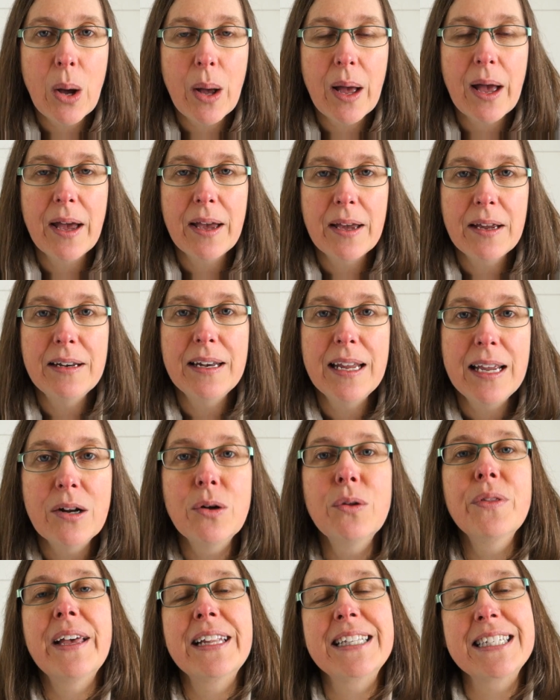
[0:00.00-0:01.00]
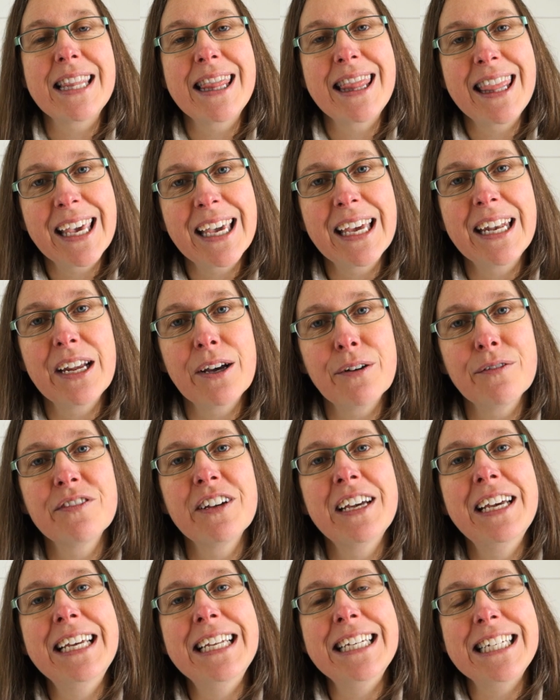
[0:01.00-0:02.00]
a needle that's thick enough
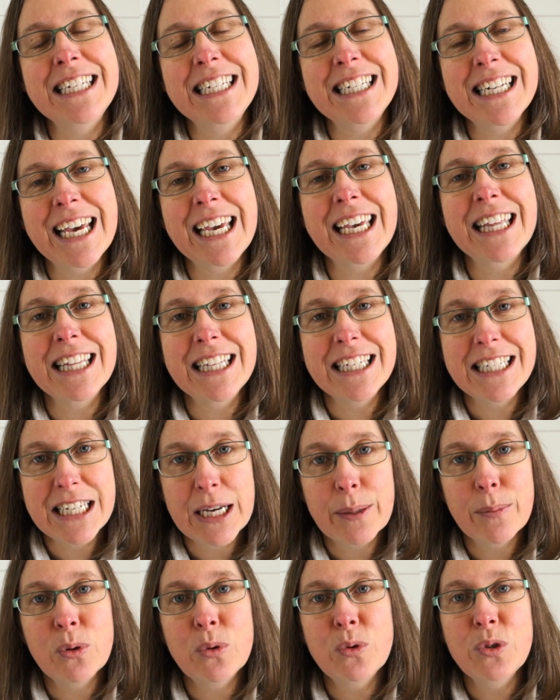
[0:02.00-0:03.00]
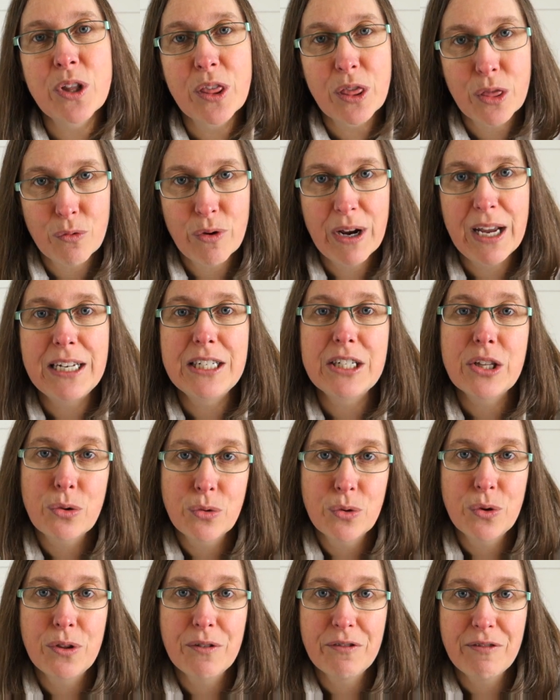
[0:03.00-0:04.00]
to take the doubled thread
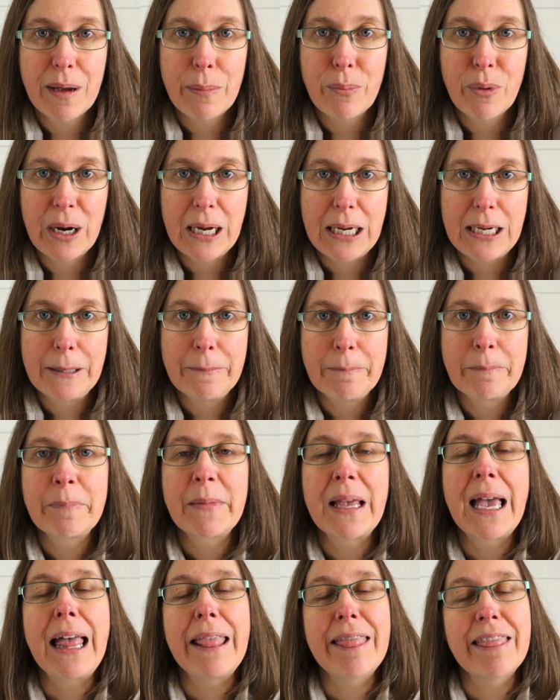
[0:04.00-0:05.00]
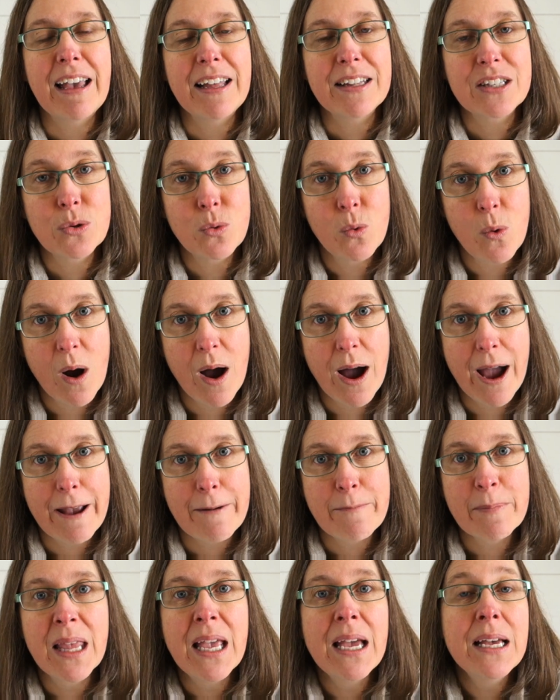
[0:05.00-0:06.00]
through the fabric, and that's why.
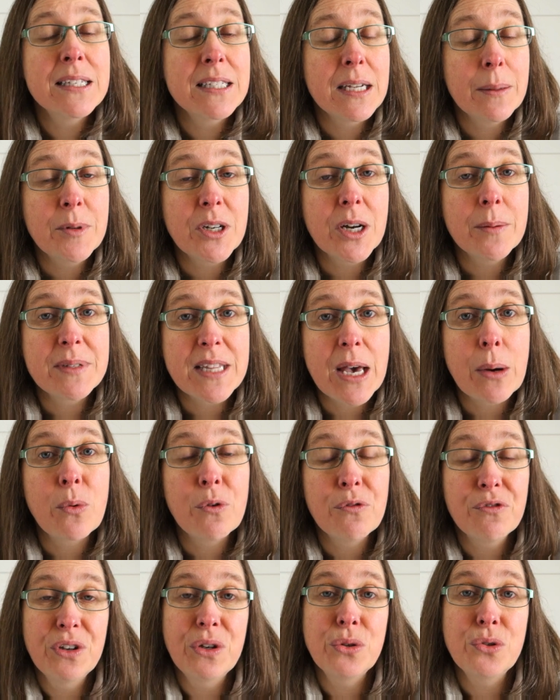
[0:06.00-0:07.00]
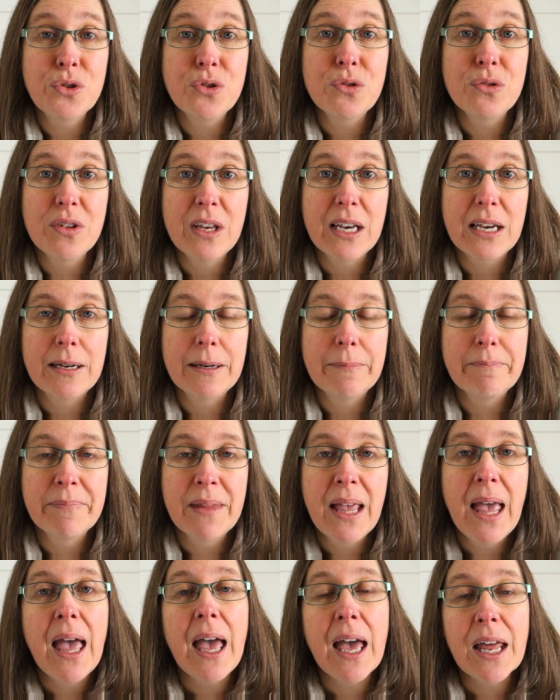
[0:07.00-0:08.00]
Sometimes that will feel too thick,
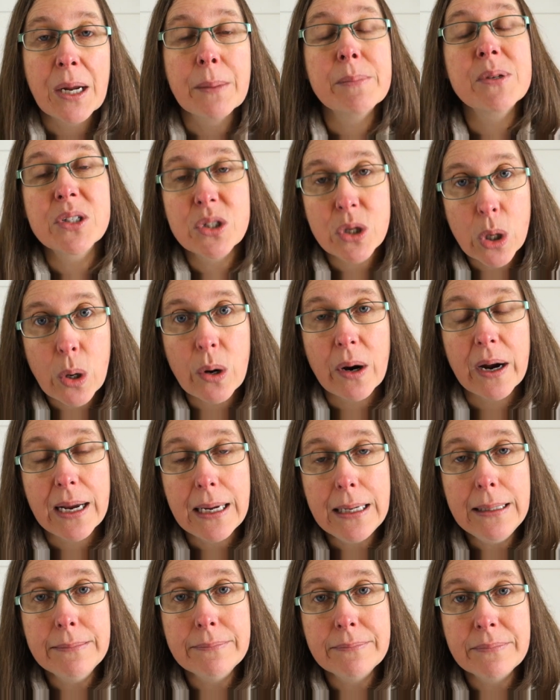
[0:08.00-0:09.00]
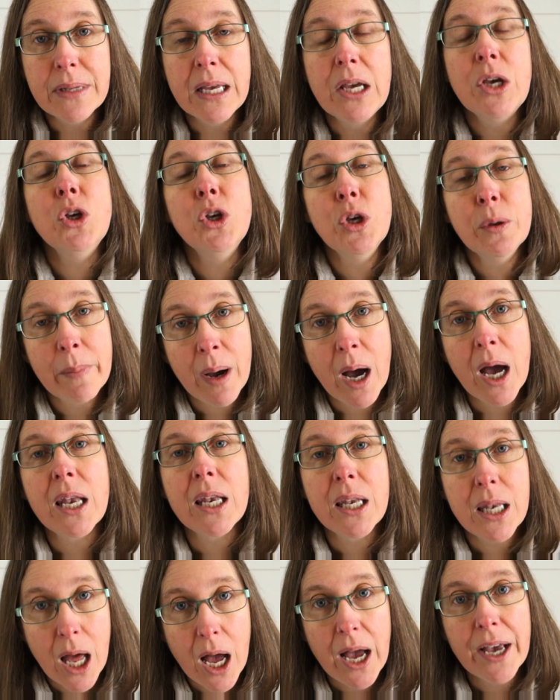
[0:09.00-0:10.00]
and I'm sorry, you might
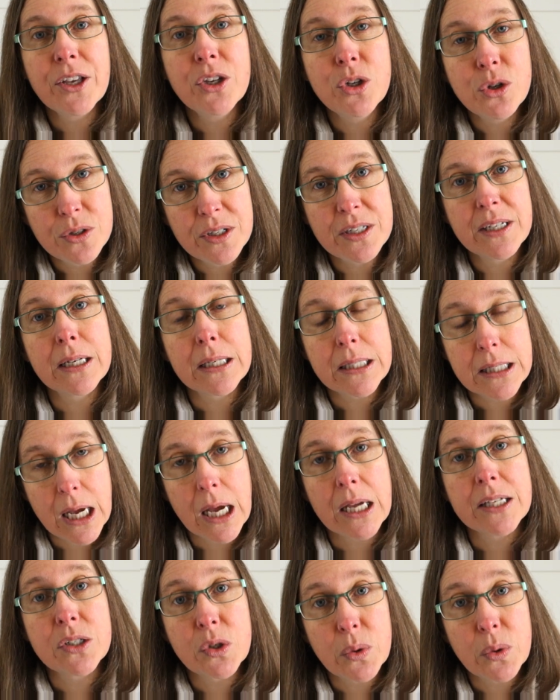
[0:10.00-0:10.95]
like using a size